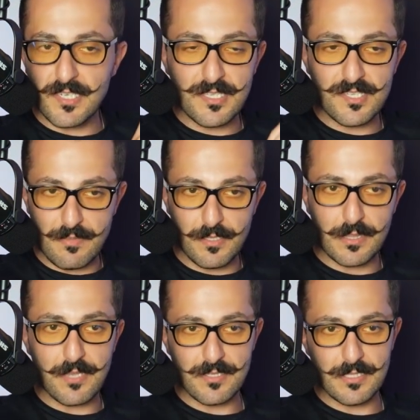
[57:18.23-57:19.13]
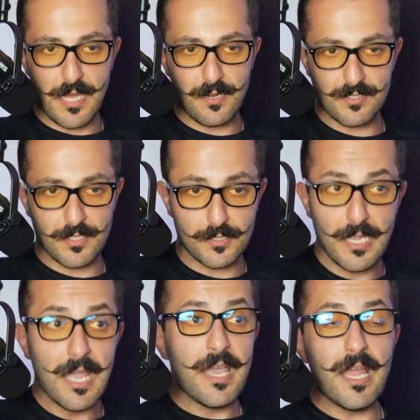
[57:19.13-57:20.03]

sixty, seventy thousand 70,000 dollars a year.